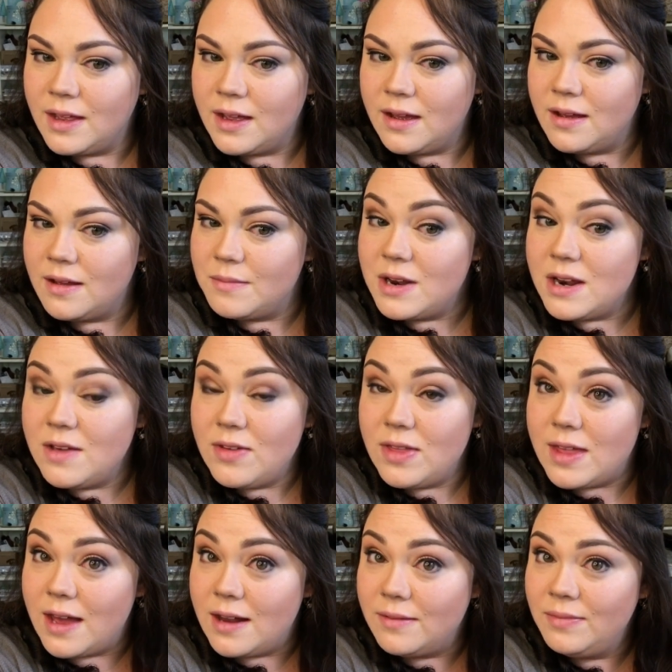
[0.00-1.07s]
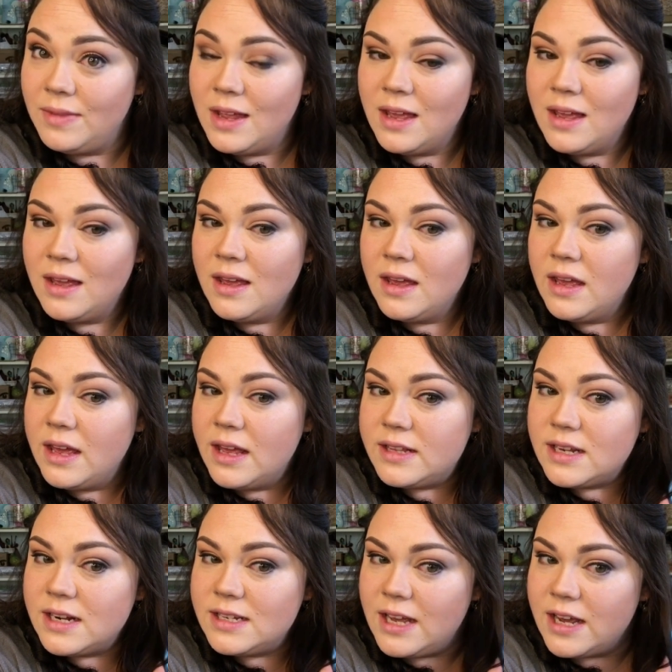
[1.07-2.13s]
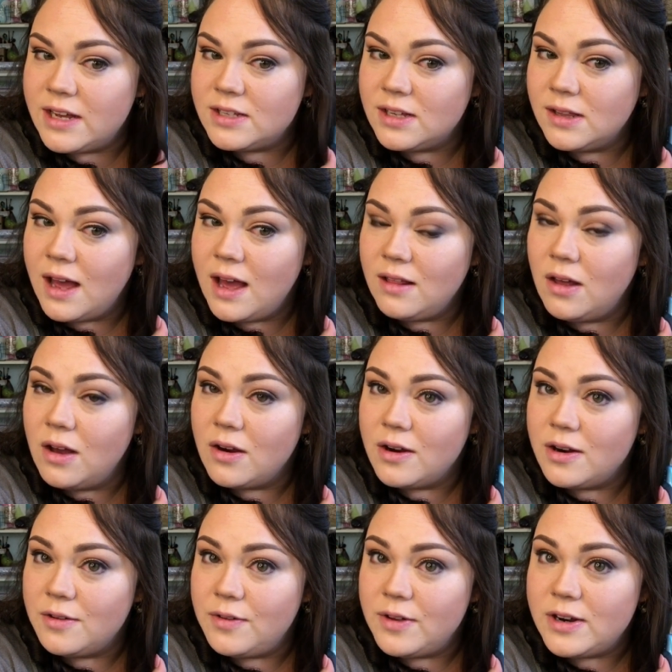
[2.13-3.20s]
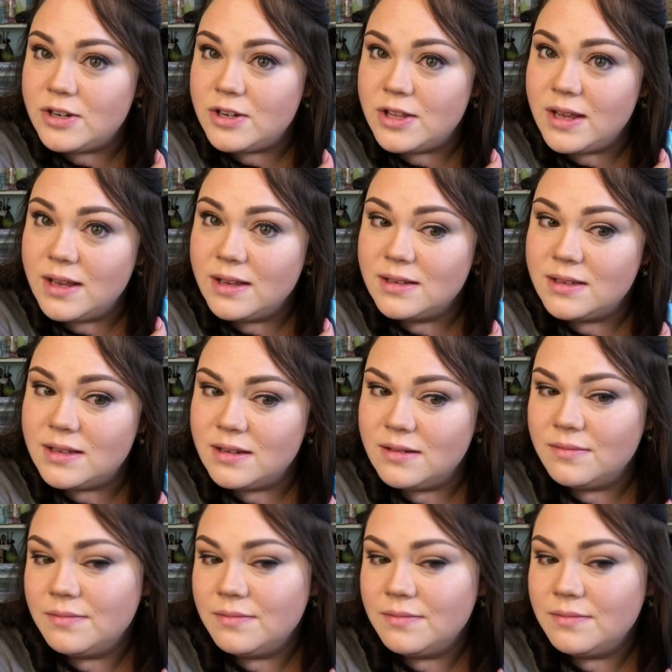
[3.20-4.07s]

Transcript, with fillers: Um, and even then, it's going to take us a lot longer to finish things.